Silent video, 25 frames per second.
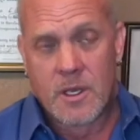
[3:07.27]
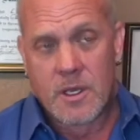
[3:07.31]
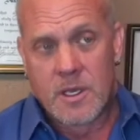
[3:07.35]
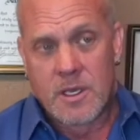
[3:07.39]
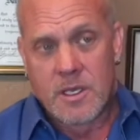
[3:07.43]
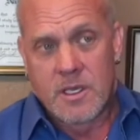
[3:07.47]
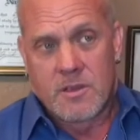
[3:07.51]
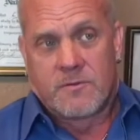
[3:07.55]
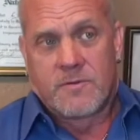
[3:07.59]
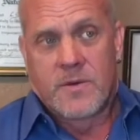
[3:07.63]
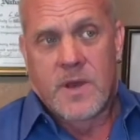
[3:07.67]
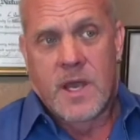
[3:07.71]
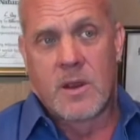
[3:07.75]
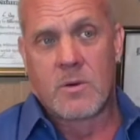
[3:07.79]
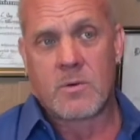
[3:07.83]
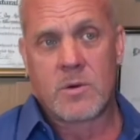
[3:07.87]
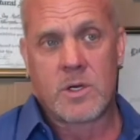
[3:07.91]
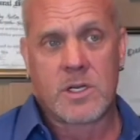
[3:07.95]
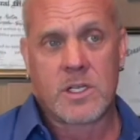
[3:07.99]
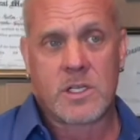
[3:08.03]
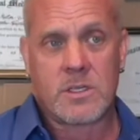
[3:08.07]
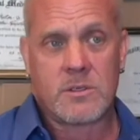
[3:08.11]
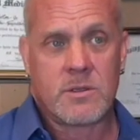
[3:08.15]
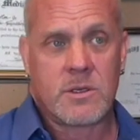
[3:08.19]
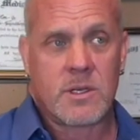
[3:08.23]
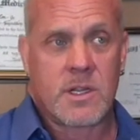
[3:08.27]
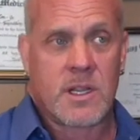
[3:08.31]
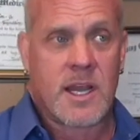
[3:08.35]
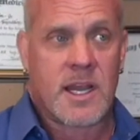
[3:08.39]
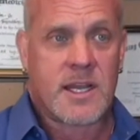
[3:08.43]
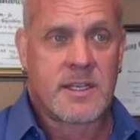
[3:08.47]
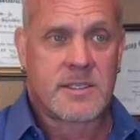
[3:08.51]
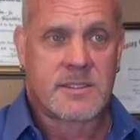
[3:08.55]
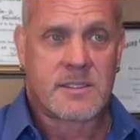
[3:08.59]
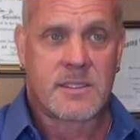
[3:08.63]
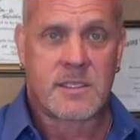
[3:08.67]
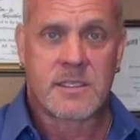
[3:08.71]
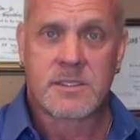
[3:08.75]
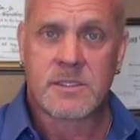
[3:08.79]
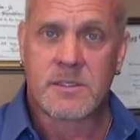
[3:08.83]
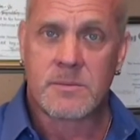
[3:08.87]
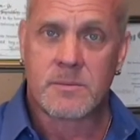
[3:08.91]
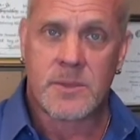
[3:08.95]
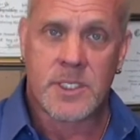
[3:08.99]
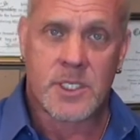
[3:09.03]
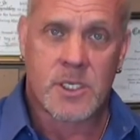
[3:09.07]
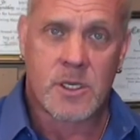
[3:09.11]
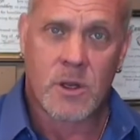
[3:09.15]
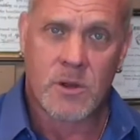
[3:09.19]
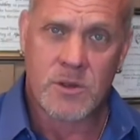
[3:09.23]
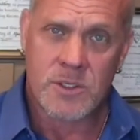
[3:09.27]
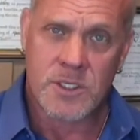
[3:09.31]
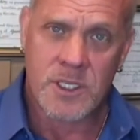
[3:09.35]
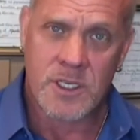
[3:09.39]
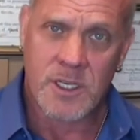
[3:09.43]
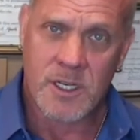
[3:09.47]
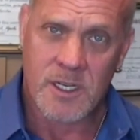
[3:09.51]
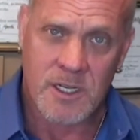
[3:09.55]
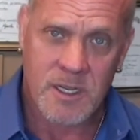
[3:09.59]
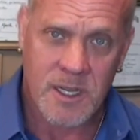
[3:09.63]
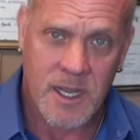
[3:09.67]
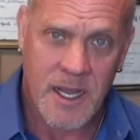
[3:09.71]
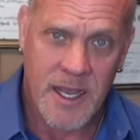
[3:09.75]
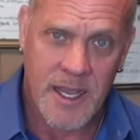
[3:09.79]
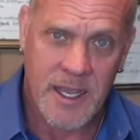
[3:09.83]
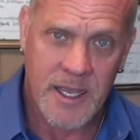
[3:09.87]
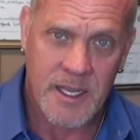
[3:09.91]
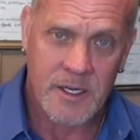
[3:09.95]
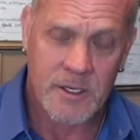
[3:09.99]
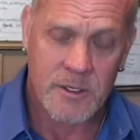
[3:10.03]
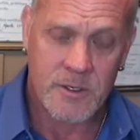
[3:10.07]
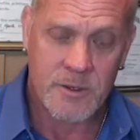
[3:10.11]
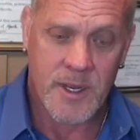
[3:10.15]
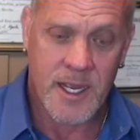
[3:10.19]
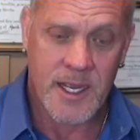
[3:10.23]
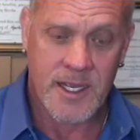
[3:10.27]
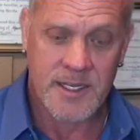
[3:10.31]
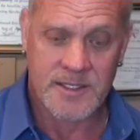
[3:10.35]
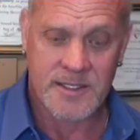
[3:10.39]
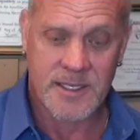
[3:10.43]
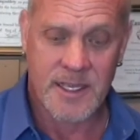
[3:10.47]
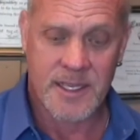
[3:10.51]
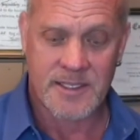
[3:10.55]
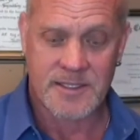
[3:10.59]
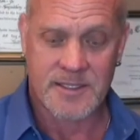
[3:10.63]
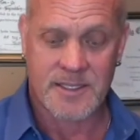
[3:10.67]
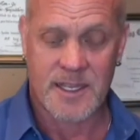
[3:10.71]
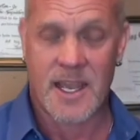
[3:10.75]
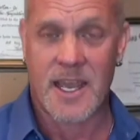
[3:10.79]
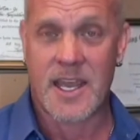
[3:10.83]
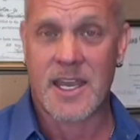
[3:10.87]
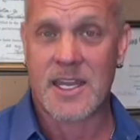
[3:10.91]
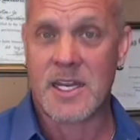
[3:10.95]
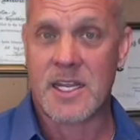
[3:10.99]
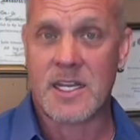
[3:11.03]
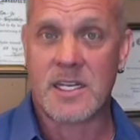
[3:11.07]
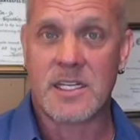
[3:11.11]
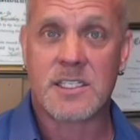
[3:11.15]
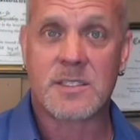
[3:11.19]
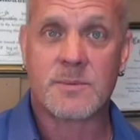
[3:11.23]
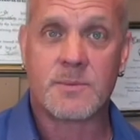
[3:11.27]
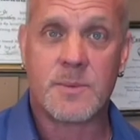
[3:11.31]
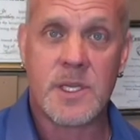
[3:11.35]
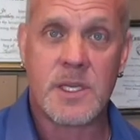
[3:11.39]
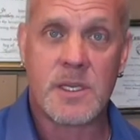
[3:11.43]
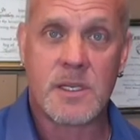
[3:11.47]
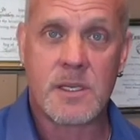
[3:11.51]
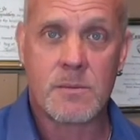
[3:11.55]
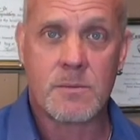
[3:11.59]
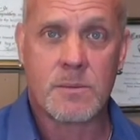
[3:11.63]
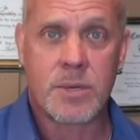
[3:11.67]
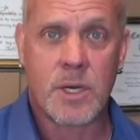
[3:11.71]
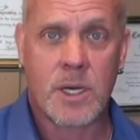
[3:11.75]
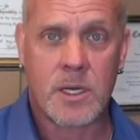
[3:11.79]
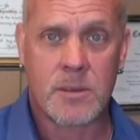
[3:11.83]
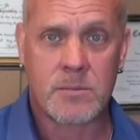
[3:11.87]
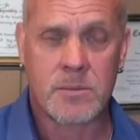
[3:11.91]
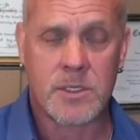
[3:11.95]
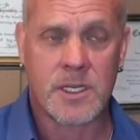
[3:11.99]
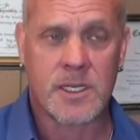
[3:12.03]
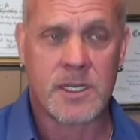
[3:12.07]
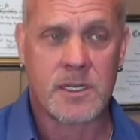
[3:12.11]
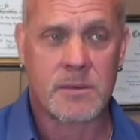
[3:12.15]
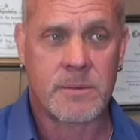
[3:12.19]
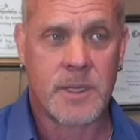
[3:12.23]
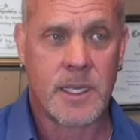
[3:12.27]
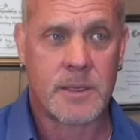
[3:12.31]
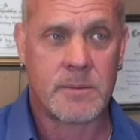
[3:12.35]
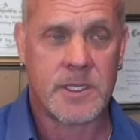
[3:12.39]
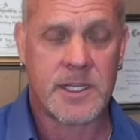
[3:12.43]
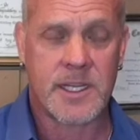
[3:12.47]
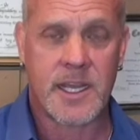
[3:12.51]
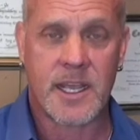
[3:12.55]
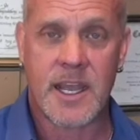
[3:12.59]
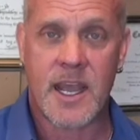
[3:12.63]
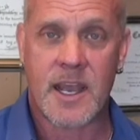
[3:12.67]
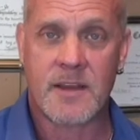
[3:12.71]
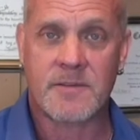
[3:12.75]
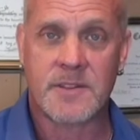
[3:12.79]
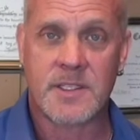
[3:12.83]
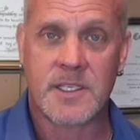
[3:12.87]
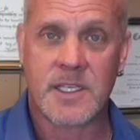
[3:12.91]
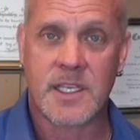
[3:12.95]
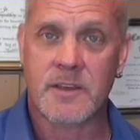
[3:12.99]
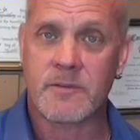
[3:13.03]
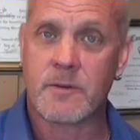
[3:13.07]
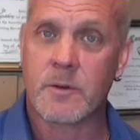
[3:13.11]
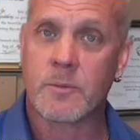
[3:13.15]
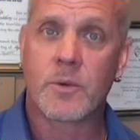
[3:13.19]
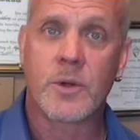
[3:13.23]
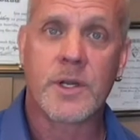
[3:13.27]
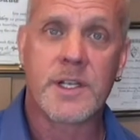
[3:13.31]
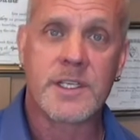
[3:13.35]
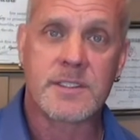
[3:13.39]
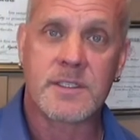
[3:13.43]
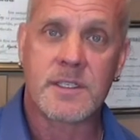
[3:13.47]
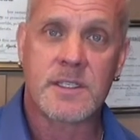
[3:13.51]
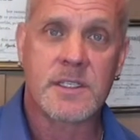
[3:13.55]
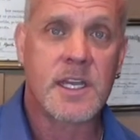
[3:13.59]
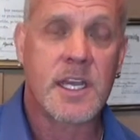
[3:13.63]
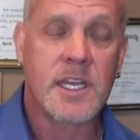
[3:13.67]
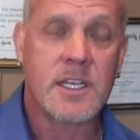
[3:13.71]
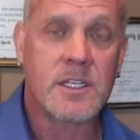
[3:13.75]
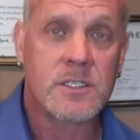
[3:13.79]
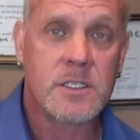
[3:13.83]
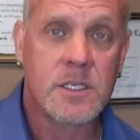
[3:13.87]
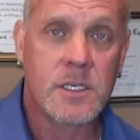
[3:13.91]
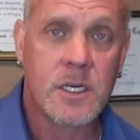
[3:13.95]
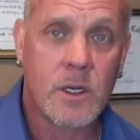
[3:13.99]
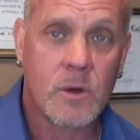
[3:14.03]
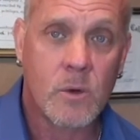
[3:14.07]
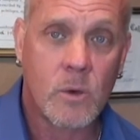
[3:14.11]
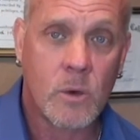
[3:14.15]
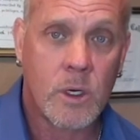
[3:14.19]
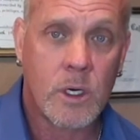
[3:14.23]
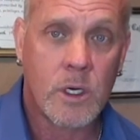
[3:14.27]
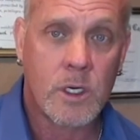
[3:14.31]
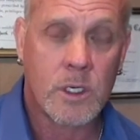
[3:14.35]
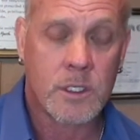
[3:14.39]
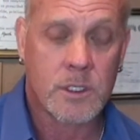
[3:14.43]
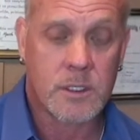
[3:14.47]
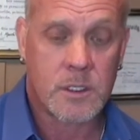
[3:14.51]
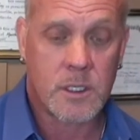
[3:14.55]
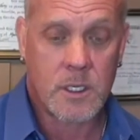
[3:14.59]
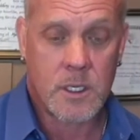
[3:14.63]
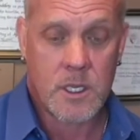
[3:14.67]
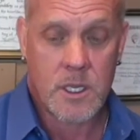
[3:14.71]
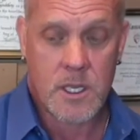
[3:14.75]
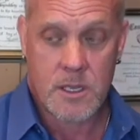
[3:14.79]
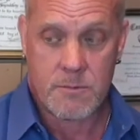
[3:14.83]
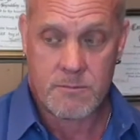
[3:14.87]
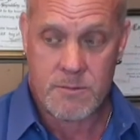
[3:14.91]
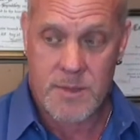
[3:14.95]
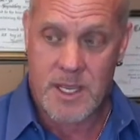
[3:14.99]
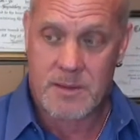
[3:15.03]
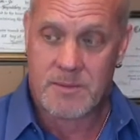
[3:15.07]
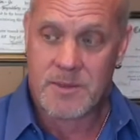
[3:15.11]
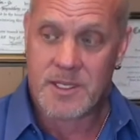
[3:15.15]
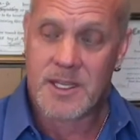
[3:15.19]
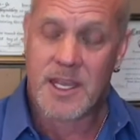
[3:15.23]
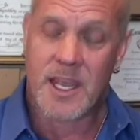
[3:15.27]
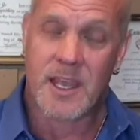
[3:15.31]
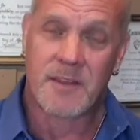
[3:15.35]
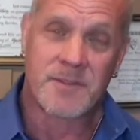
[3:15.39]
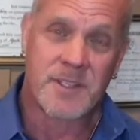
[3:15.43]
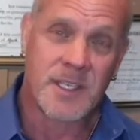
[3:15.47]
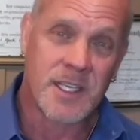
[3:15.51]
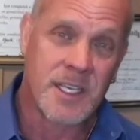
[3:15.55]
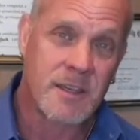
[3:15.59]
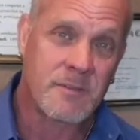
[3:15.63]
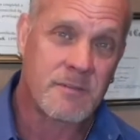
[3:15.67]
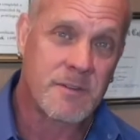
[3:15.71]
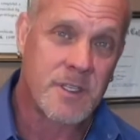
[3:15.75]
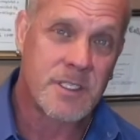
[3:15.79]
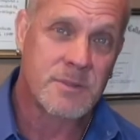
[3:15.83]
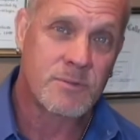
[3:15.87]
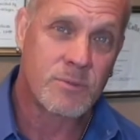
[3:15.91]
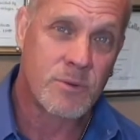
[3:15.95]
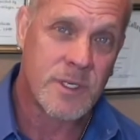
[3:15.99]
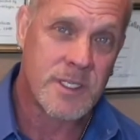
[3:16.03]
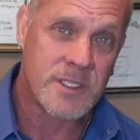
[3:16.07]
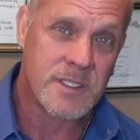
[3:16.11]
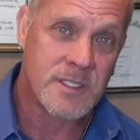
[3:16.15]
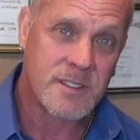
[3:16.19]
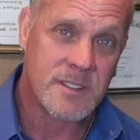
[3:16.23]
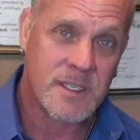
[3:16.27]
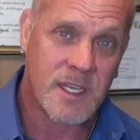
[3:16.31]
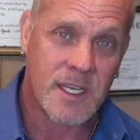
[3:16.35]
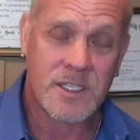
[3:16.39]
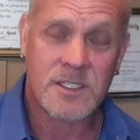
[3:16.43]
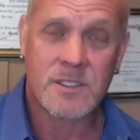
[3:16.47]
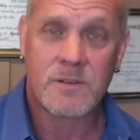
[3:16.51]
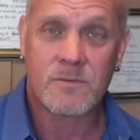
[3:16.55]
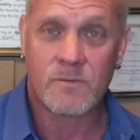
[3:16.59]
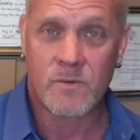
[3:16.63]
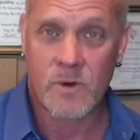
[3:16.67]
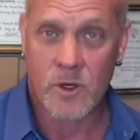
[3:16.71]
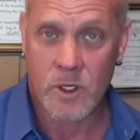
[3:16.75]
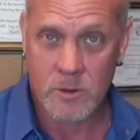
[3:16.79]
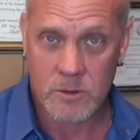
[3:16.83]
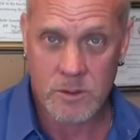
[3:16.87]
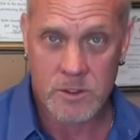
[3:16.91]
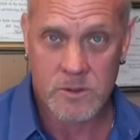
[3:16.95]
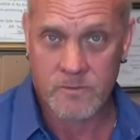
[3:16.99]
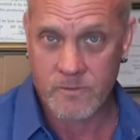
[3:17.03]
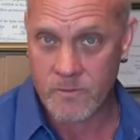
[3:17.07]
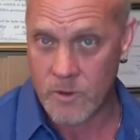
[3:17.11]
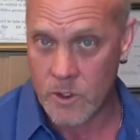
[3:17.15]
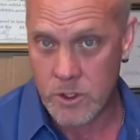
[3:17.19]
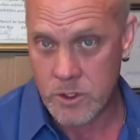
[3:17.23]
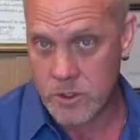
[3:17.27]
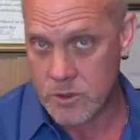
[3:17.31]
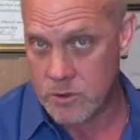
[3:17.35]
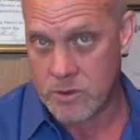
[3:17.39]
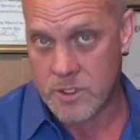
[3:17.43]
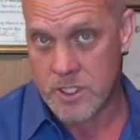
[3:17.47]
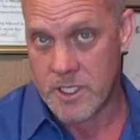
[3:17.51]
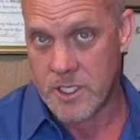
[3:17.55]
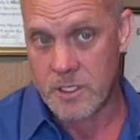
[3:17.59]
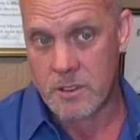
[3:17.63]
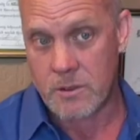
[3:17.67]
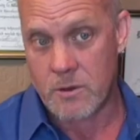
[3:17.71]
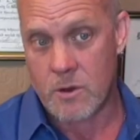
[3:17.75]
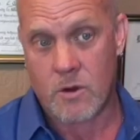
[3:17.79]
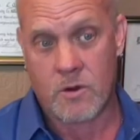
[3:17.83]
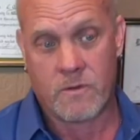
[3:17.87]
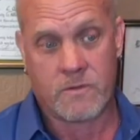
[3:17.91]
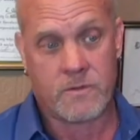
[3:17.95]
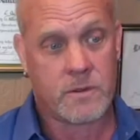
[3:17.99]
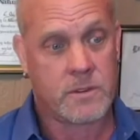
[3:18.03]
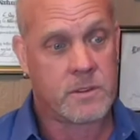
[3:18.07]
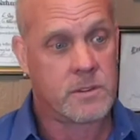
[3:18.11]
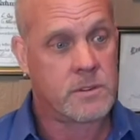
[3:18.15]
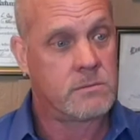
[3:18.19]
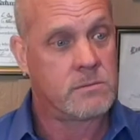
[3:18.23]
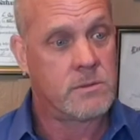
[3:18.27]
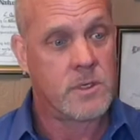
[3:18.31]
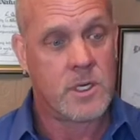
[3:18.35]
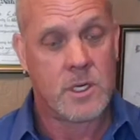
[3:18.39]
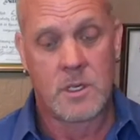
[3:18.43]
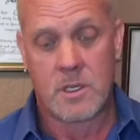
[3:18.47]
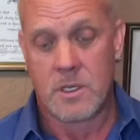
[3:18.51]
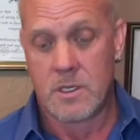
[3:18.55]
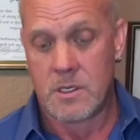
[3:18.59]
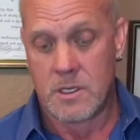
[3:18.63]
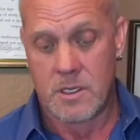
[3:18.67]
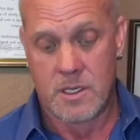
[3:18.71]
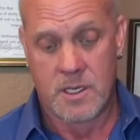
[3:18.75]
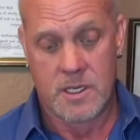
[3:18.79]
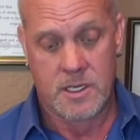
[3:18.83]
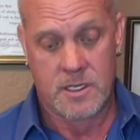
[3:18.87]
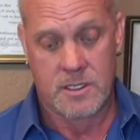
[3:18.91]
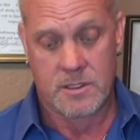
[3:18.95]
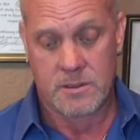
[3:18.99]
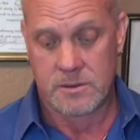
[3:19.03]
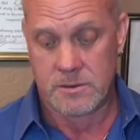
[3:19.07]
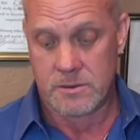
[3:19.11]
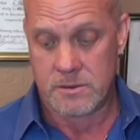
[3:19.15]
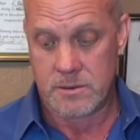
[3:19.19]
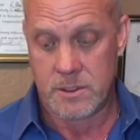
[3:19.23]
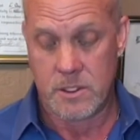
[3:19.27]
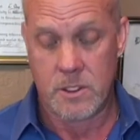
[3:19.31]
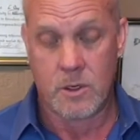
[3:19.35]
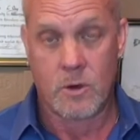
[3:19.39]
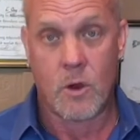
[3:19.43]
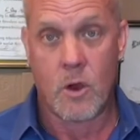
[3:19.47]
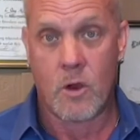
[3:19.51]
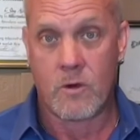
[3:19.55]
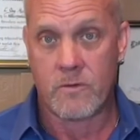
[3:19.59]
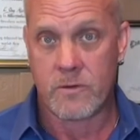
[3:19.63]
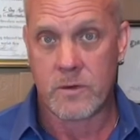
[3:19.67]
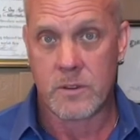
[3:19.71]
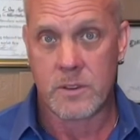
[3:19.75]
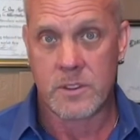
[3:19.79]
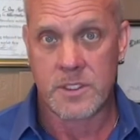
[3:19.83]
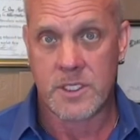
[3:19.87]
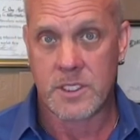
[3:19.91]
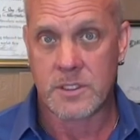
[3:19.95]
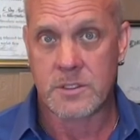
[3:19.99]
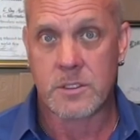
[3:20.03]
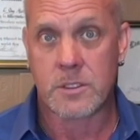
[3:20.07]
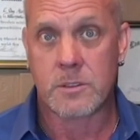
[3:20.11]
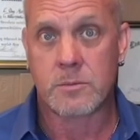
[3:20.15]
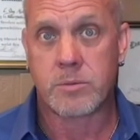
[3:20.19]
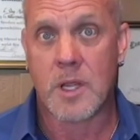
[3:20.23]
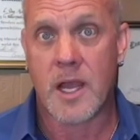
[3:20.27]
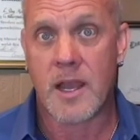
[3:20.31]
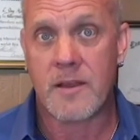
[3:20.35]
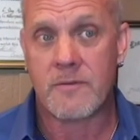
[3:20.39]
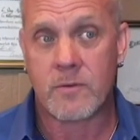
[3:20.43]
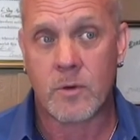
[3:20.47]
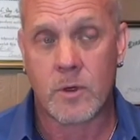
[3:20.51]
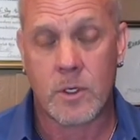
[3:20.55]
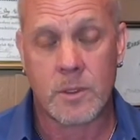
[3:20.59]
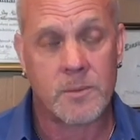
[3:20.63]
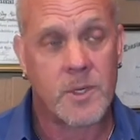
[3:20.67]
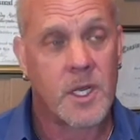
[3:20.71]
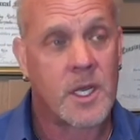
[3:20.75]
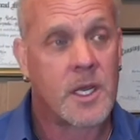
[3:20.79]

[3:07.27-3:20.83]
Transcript: if I were to utilize this and be coaching a client who has anxiety to speak in public, and maybe they have to give a presentation at work, maybe they have to give this presentation virtually over over a digital platform,